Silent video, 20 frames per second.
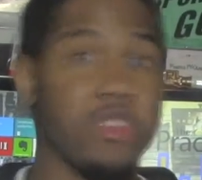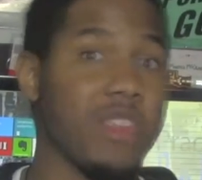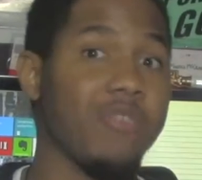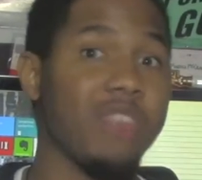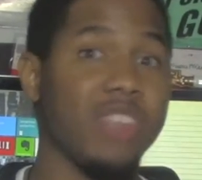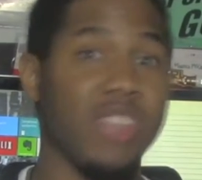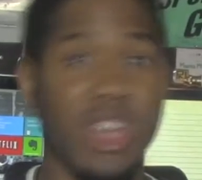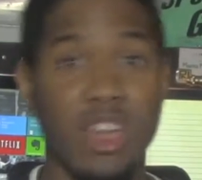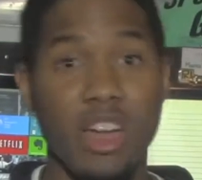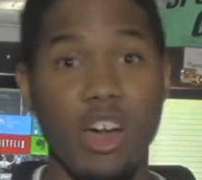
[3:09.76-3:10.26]

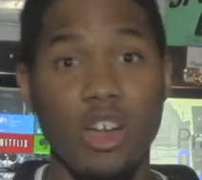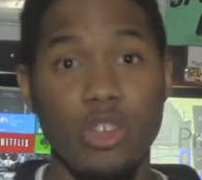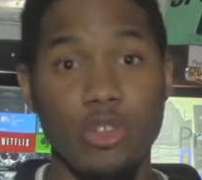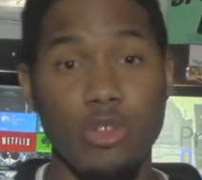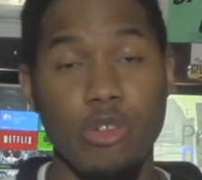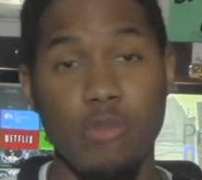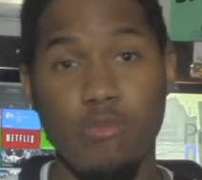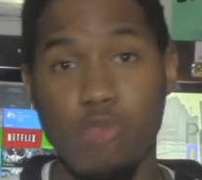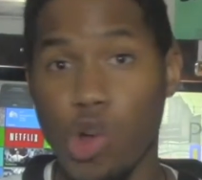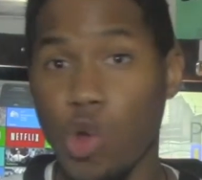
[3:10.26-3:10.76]

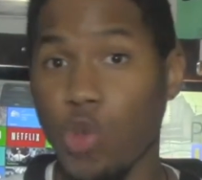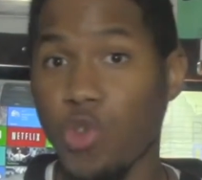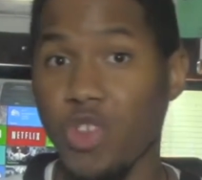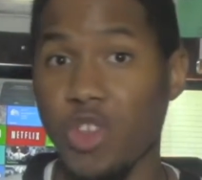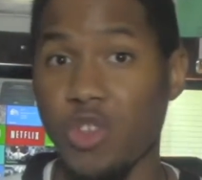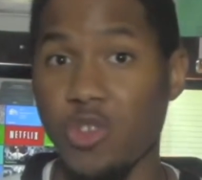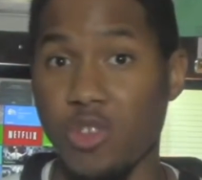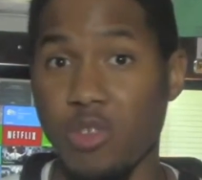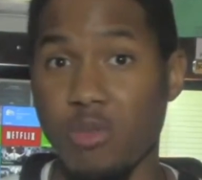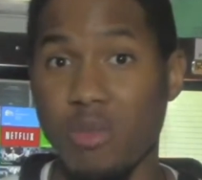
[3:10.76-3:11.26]
7800
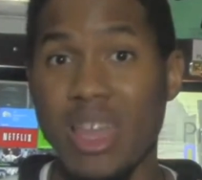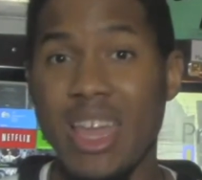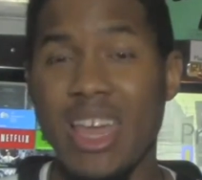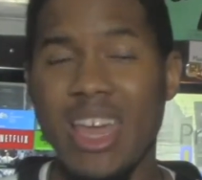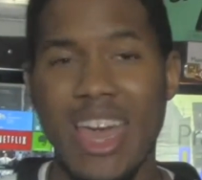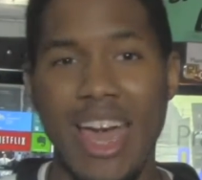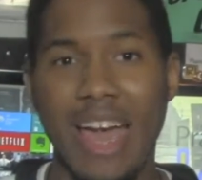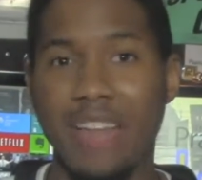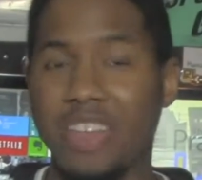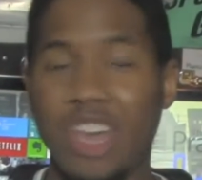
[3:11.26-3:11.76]
ProSystem
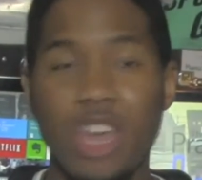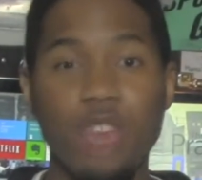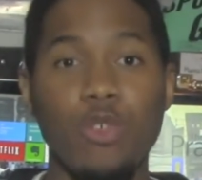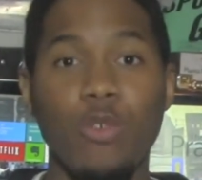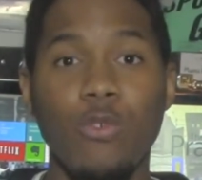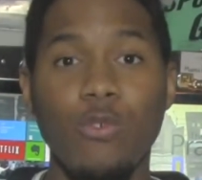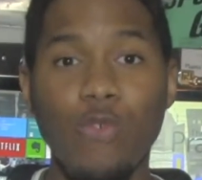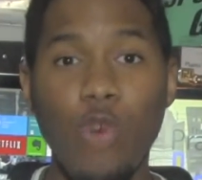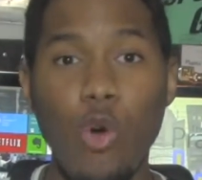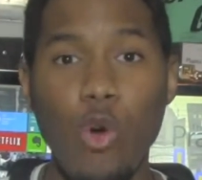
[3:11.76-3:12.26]
at the age
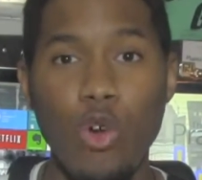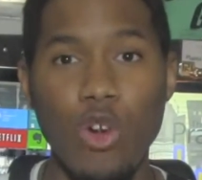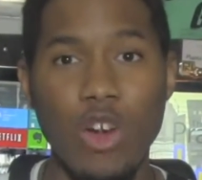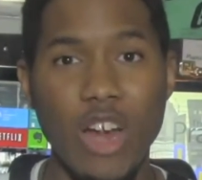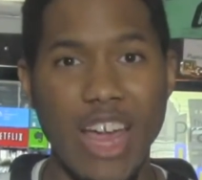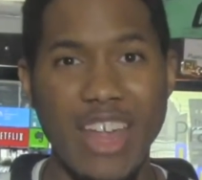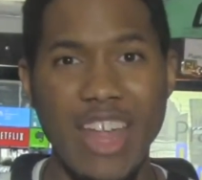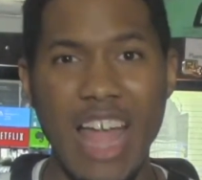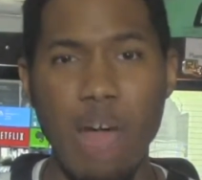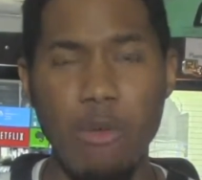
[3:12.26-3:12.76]
of
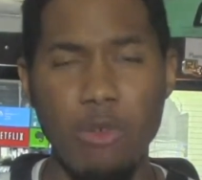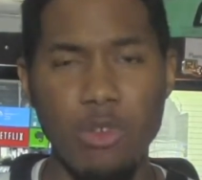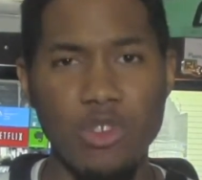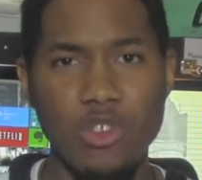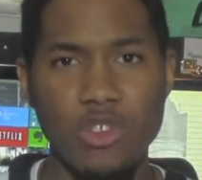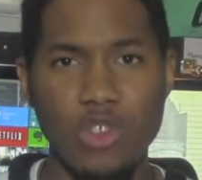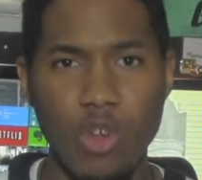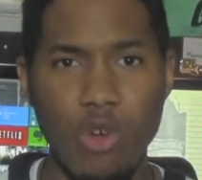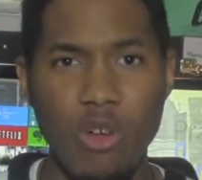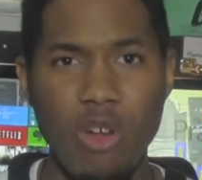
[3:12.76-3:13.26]
four, and I was
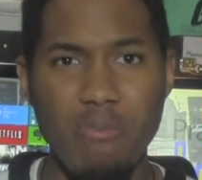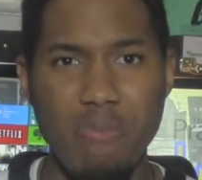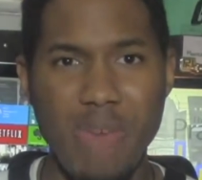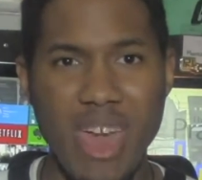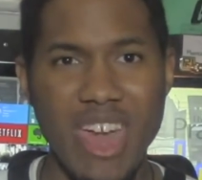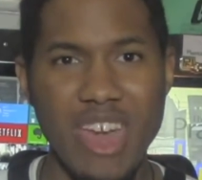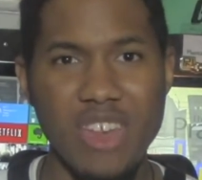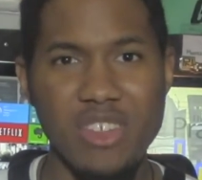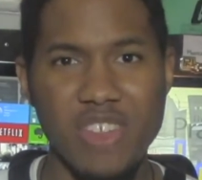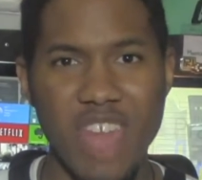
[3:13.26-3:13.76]
so
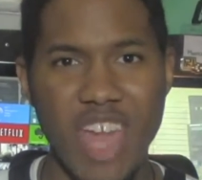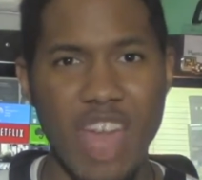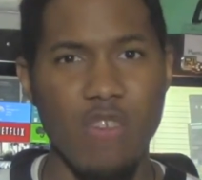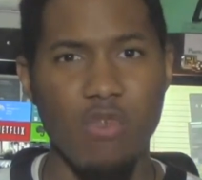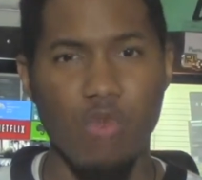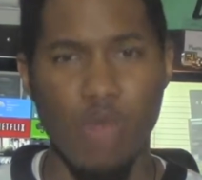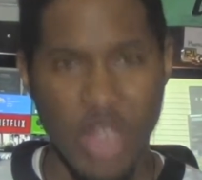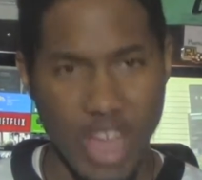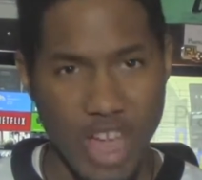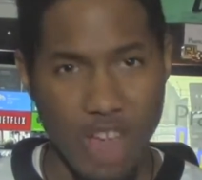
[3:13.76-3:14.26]
amazed
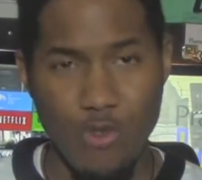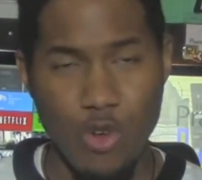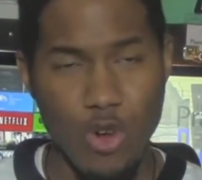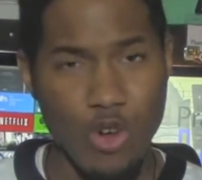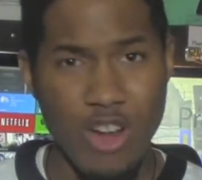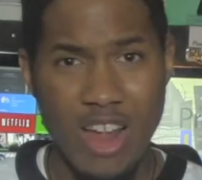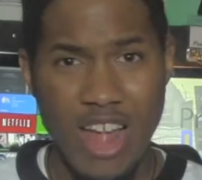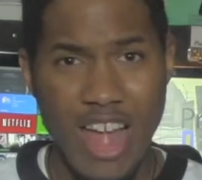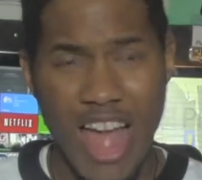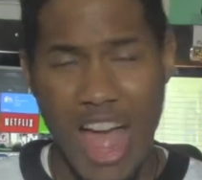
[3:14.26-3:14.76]
that
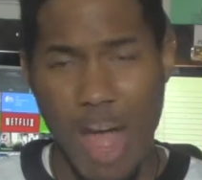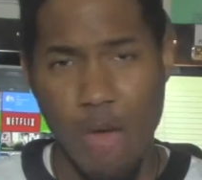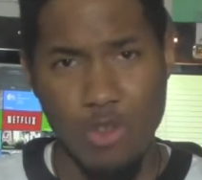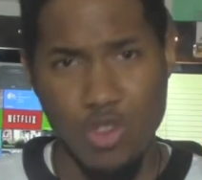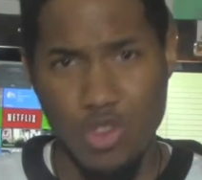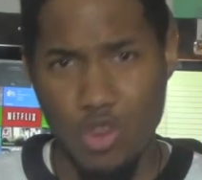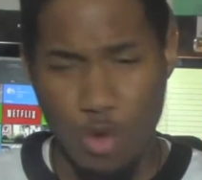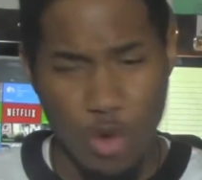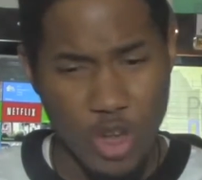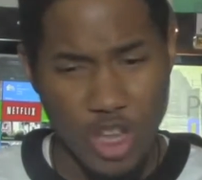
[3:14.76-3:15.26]
whatever I
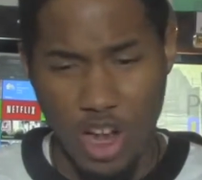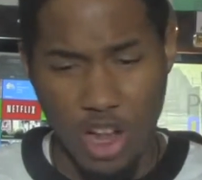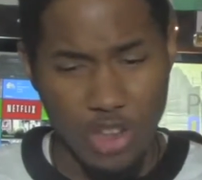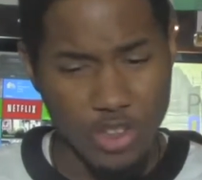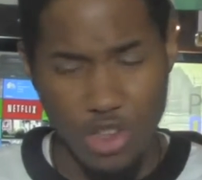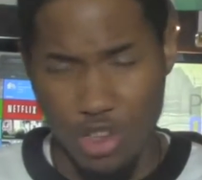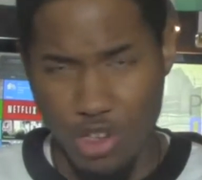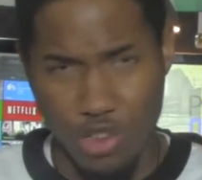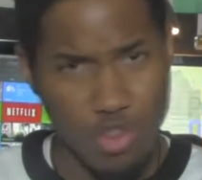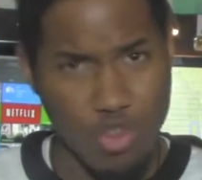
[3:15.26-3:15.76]
was doing
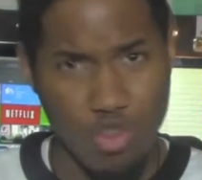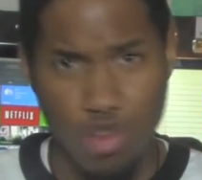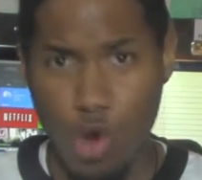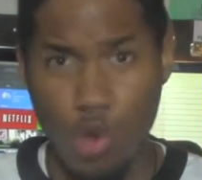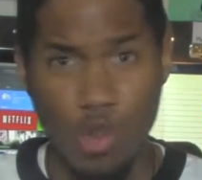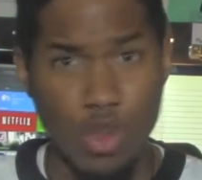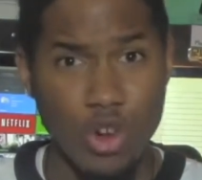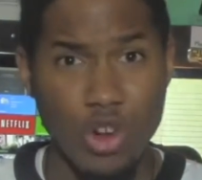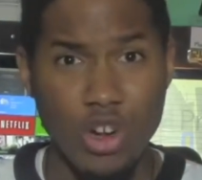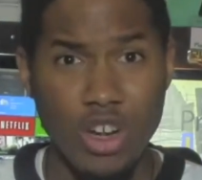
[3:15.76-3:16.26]
on the
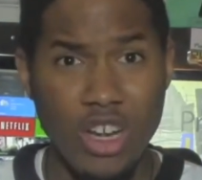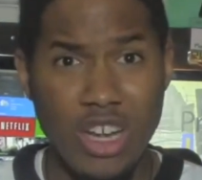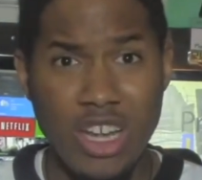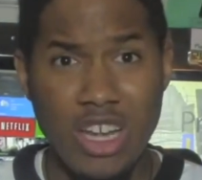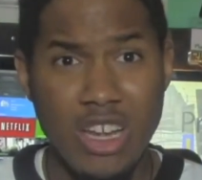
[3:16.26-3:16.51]
controller